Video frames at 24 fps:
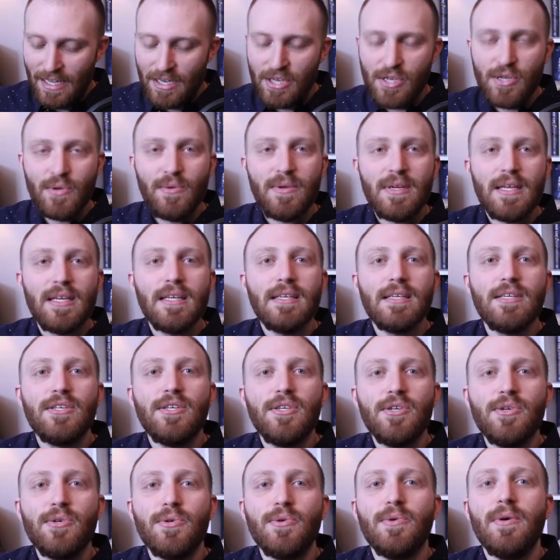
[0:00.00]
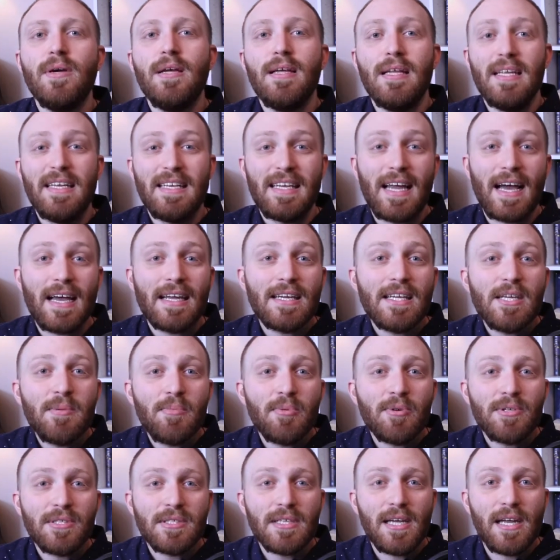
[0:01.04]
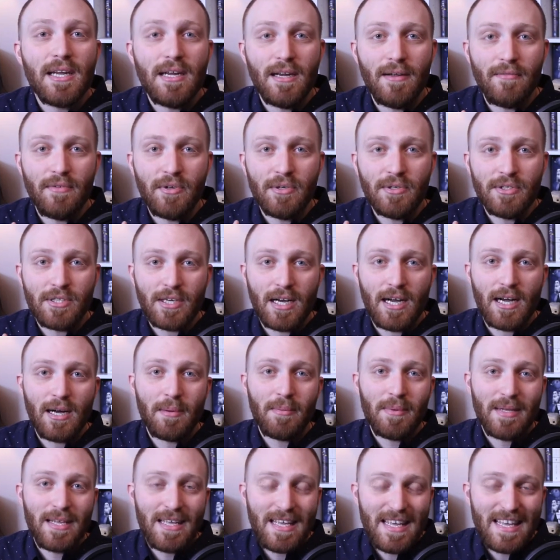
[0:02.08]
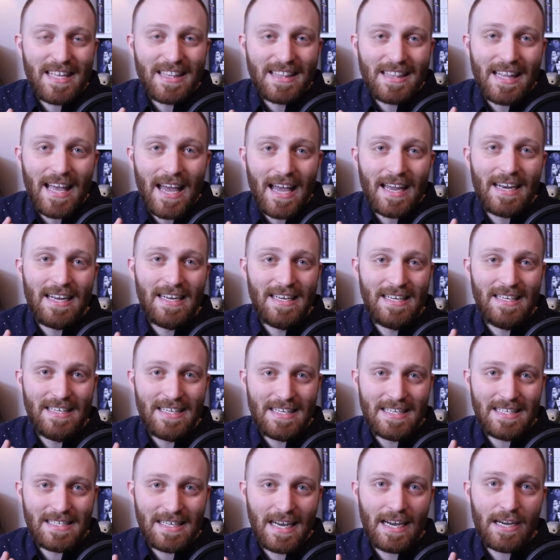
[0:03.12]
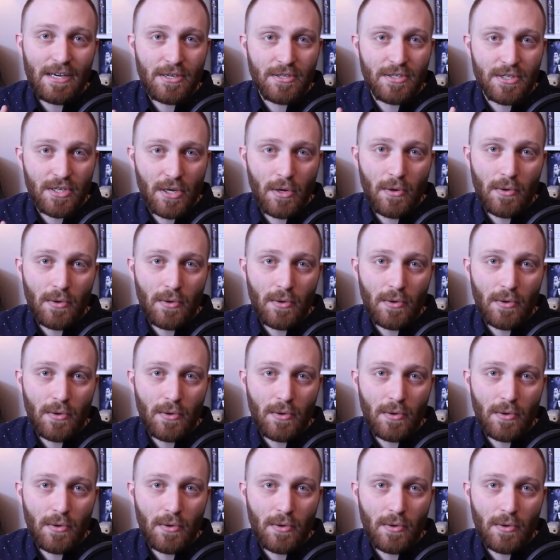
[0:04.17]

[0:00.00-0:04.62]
then you need to do 90% of your job in that desire